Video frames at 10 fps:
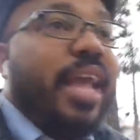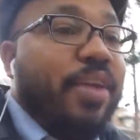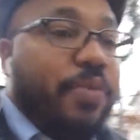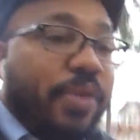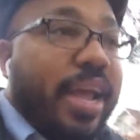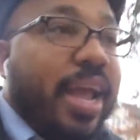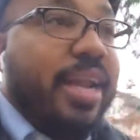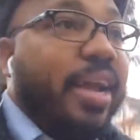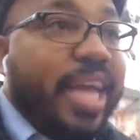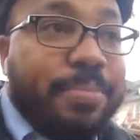Ink
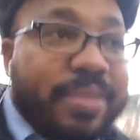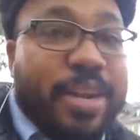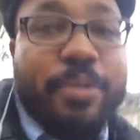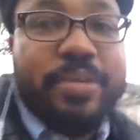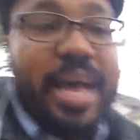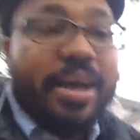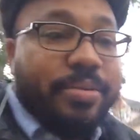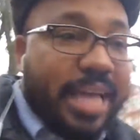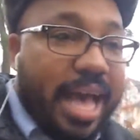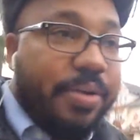48, a Kimpton
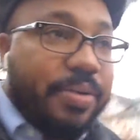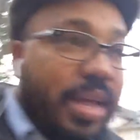hotel down